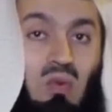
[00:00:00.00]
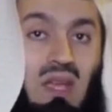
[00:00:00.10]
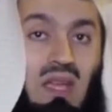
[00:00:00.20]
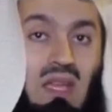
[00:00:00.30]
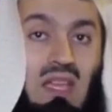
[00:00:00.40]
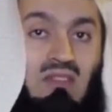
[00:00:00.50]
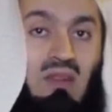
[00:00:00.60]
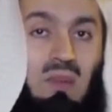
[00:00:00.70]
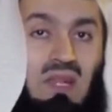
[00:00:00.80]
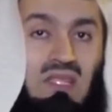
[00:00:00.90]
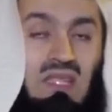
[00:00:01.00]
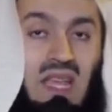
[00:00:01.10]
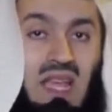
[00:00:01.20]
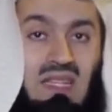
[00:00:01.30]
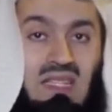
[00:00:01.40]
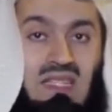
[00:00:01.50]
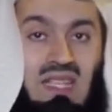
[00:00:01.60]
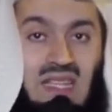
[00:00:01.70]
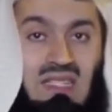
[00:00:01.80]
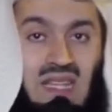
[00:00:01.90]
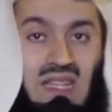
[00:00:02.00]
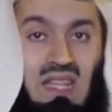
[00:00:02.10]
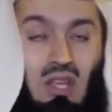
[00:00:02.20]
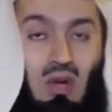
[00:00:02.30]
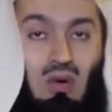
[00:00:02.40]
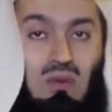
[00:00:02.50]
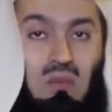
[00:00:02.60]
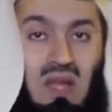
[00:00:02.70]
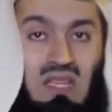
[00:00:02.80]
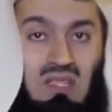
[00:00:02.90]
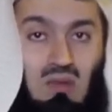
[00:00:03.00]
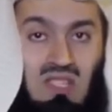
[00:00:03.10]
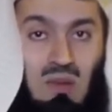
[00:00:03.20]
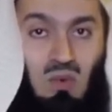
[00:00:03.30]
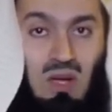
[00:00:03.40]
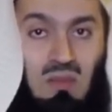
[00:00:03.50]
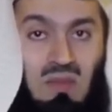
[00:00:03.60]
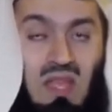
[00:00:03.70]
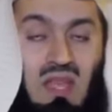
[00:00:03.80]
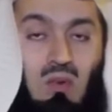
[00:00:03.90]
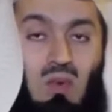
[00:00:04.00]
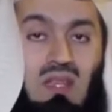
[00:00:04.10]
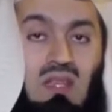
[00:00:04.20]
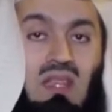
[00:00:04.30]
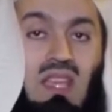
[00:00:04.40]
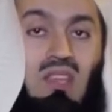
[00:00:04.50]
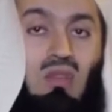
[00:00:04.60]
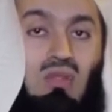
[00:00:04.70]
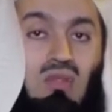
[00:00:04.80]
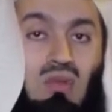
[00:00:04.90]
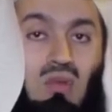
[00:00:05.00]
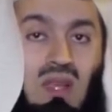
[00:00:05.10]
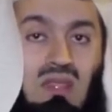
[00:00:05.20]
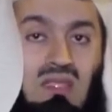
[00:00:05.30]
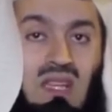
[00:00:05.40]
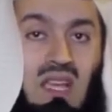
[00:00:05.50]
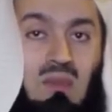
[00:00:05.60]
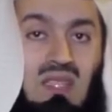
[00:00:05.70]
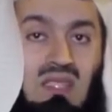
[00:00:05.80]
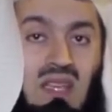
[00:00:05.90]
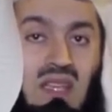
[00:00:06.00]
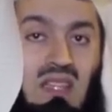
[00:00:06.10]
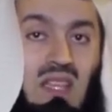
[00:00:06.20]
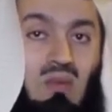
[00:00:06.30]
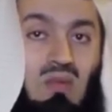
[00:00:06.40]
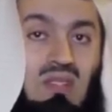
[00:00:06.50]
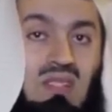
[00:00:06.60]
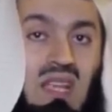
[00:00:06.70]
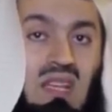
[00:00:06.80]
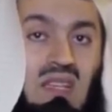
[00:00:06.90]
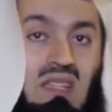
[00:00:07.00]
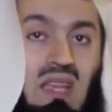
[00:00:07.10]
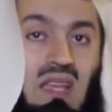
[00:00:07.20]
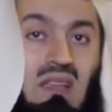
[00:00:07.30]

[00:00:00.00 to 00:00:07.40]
where if a person had a debt and they owed money to someone, what they used to do at the time is they would send